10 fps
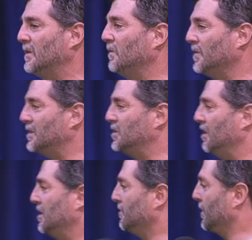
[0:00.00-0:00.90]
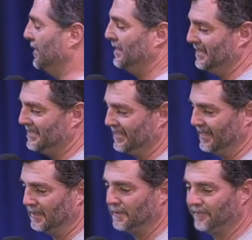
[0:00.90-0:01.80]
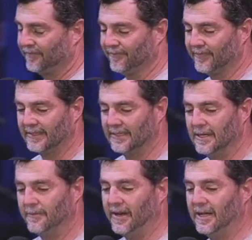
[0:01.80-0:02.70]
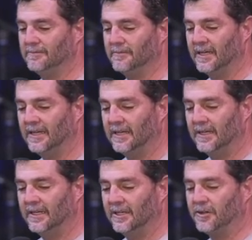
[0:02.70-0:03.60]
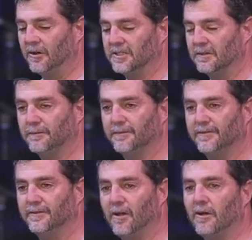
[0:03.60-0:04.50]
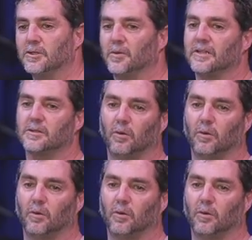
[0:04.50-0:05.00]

the, the journey will be a bit easier. But um, Joseph knows what he's